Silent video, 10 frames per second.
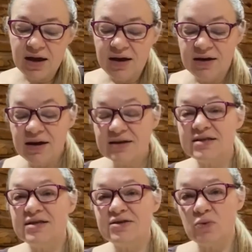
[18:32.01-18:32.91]
Yes,
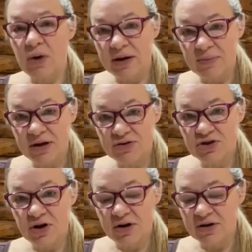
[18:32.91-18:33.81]
these are wide mouth
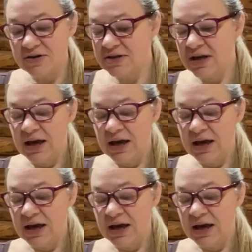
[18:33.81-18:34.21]
jars,